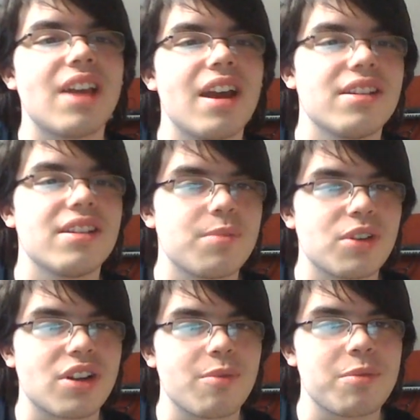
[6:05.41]
that she
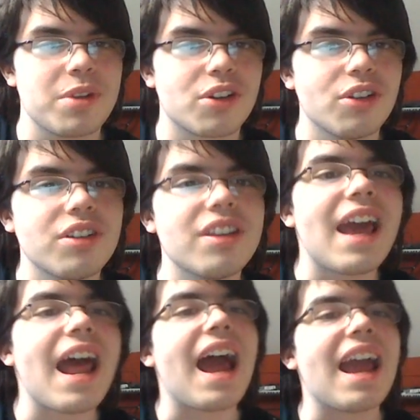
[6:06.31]
broke up with me earlier than
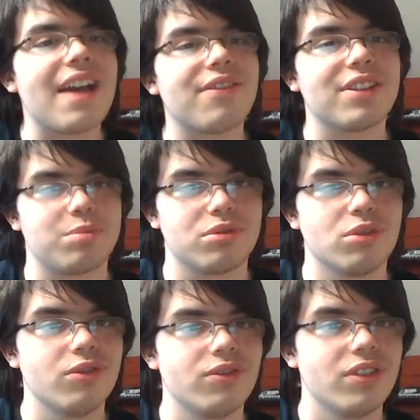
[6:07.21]
that, I have the
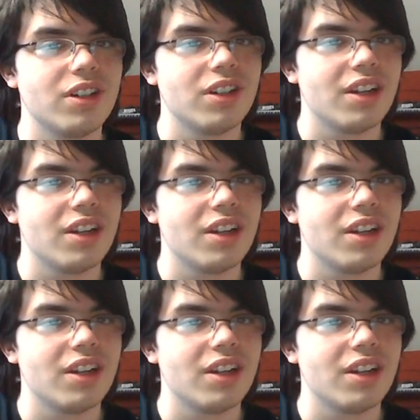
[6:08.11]
proof,